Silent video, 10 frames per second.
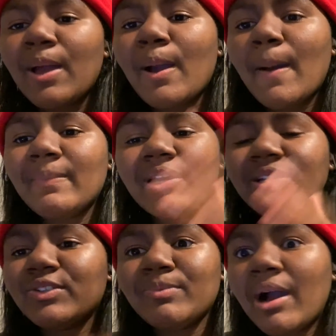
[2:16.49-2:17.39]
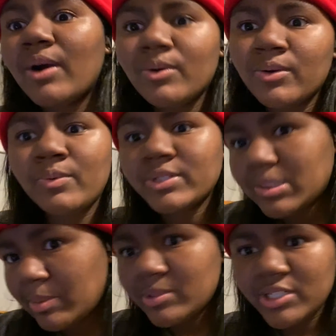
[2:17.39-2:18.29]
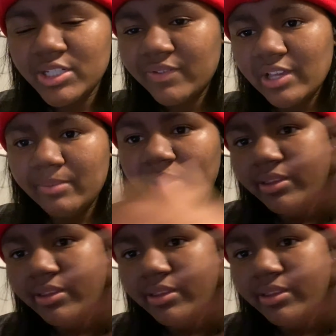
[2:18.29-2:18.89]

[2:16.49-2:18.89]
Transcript: I'm not gonna do my whole what's up MTG family